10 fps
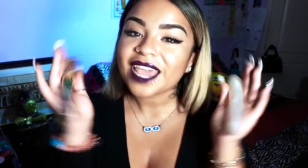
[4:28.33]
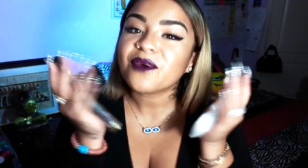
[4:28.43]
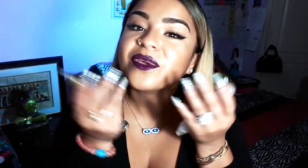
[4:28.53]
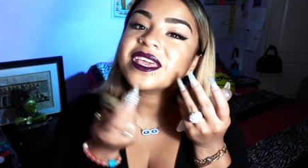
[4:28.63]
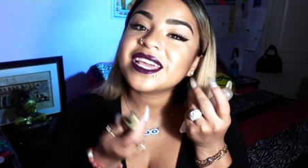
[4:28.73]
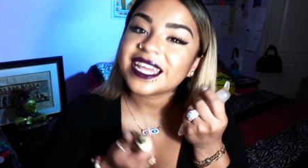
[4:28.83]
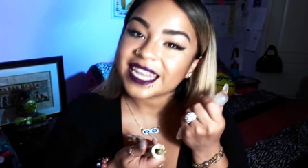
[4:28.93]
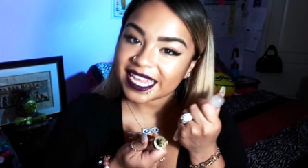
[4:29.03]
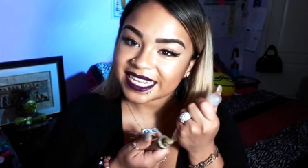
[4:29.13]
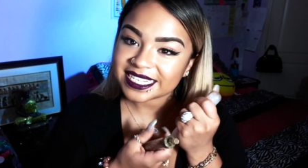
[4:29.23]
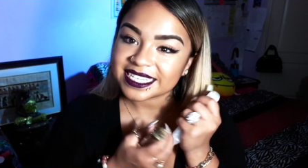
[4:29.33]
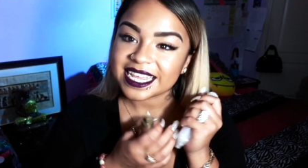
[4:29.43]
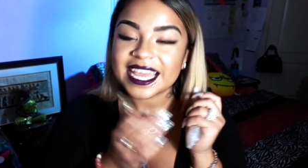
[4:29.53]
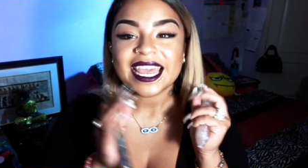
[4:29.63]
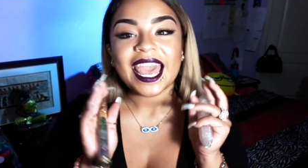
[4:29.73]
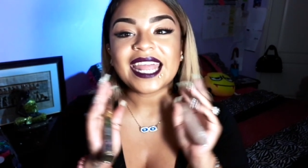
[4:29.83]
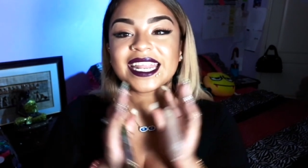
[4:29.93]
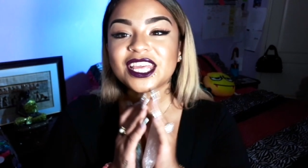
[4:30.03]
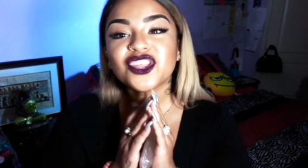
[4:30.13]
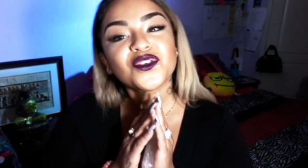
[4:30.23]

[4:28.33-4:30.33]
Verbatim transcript: and we can connect and each